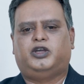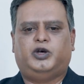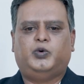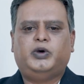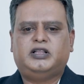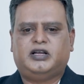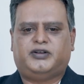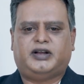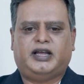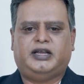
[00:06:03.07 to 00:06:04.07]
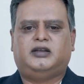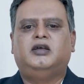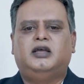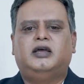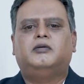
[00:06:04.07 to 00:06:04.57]
are doing that right,
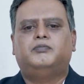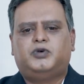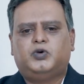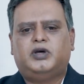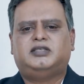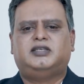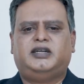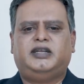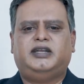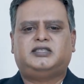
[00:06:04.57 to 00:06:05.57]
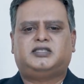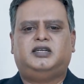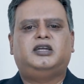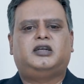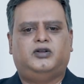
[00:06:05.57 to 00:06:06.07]
to a certain
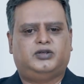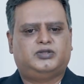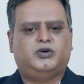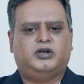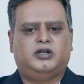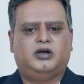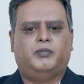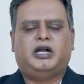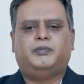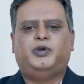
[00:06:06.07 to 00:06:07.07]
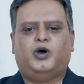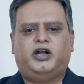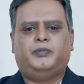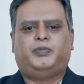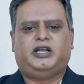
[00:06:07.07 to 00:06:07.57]
extent it looks good, but
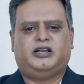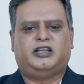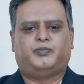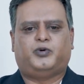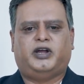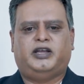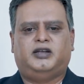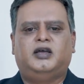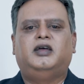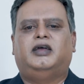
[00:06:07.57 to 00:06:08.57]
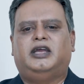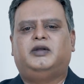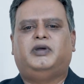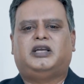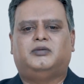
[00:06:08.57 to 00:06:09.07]
beyond a particular point, it
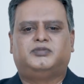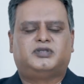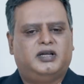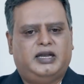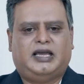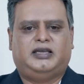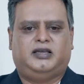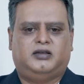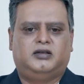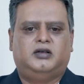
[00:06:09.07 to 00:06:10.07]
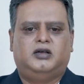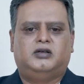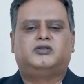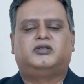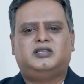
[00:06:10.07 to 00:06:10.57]
becomes nagging.
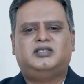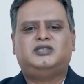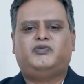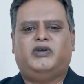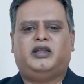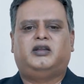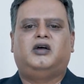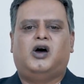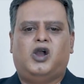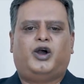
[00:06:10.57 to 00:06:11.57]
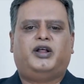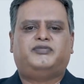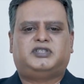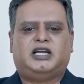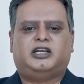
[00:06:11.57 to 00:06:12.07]
So this is where a lot of
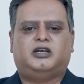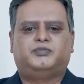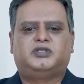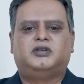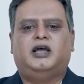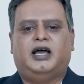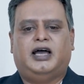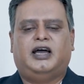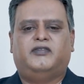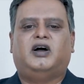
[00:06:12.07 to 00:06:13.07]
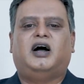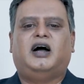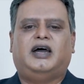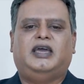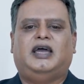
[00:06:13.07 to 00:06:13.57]
startups have a
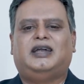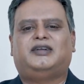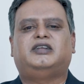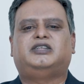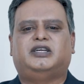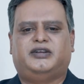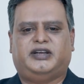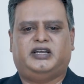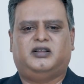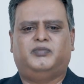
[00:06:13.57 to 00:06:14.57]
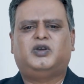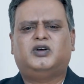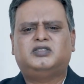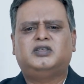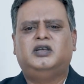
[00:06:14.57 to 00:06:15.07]
high attrition rate, because